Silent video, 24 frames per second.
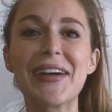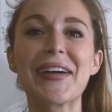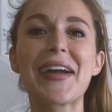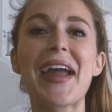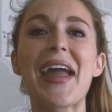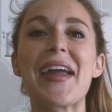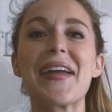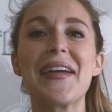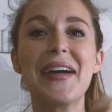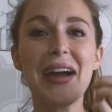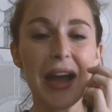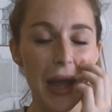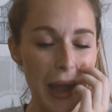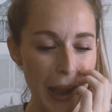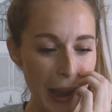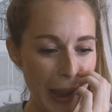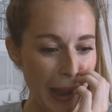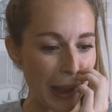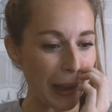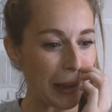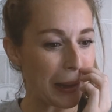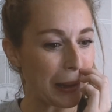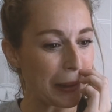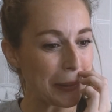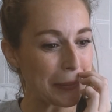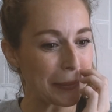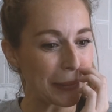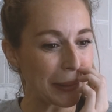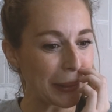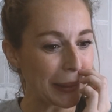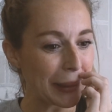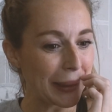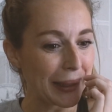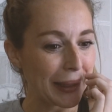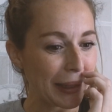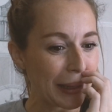Okay,
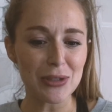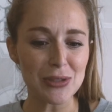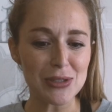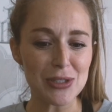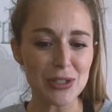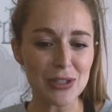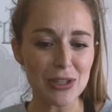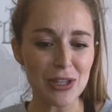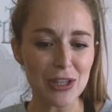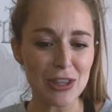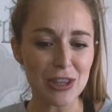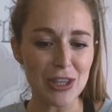those are the